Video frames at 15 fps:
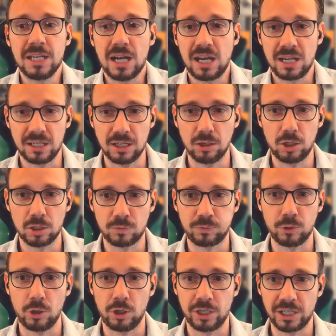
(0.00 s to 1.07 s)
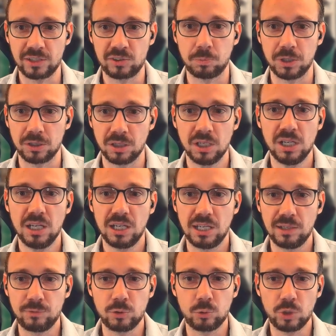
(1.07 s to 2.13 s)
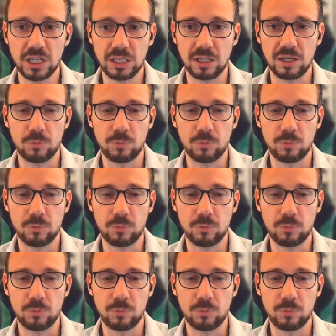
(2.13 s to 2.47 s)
had a lot of learnings, but if you really,